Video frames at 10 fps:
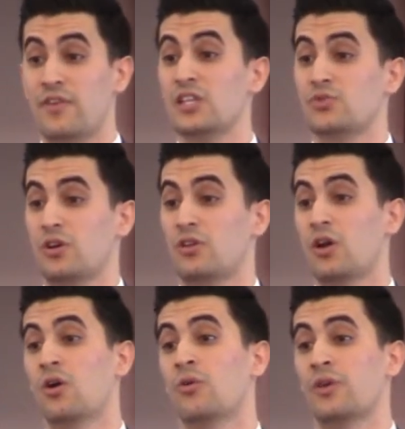Israel
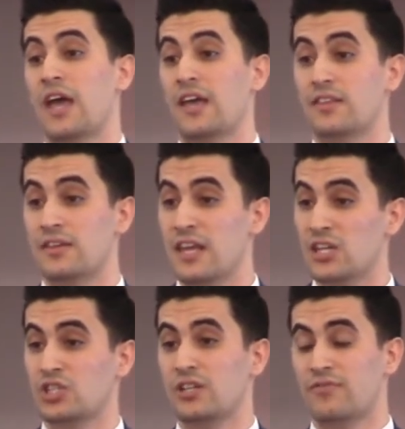alone and the
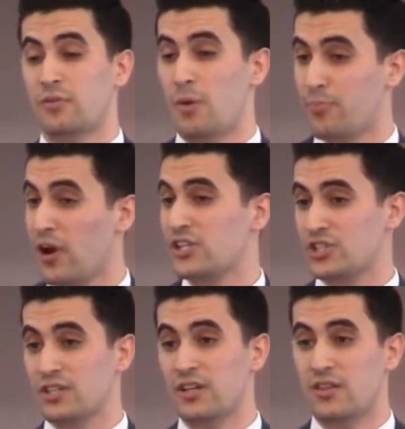nation from oppression